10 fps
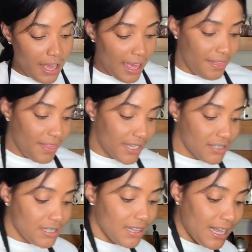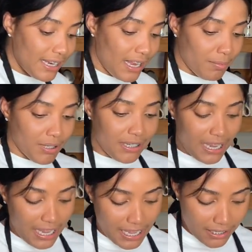and then to that I'm gonna
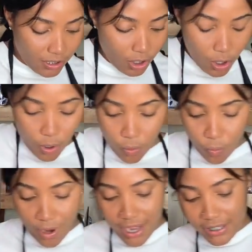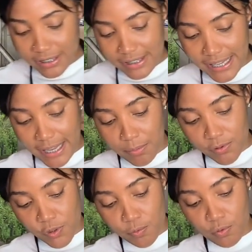add 2
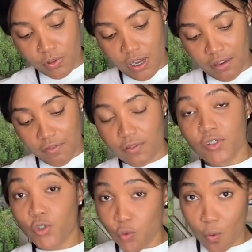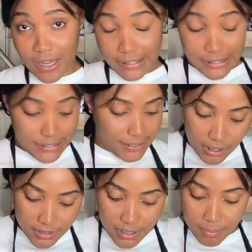tablespoons of salt.
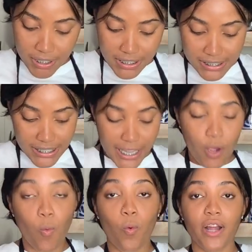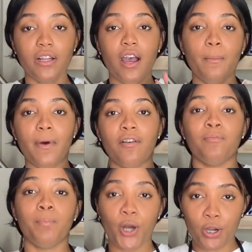So I'm gonna take 1 cup
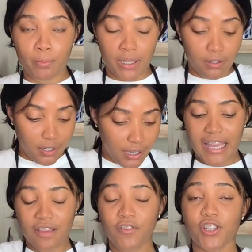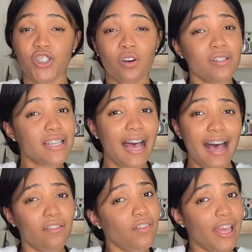of buttermilk. If you don't
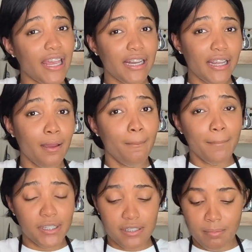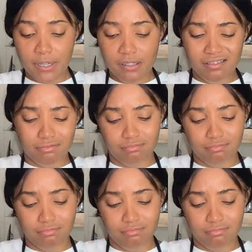have any buttermilk,